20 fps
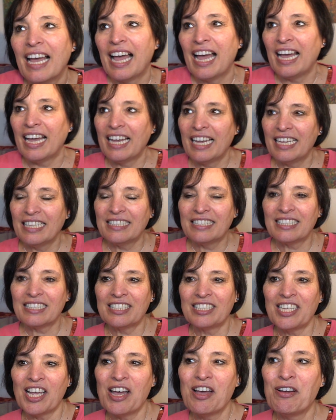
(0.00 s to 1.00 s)
And
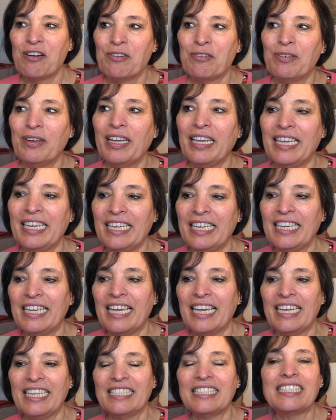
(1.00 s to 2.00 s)
so
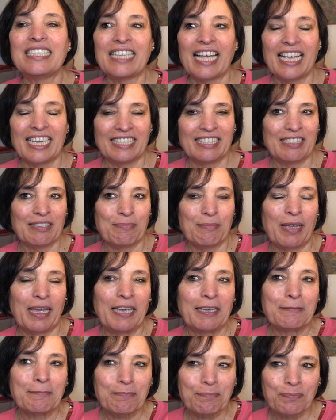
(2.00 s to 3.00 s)
he is saying to
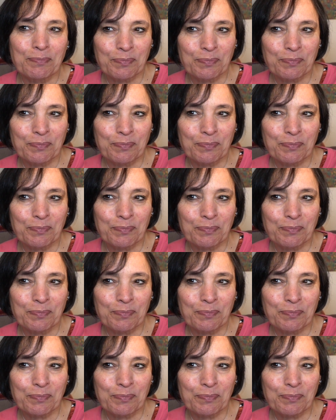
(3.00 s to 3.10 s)
me,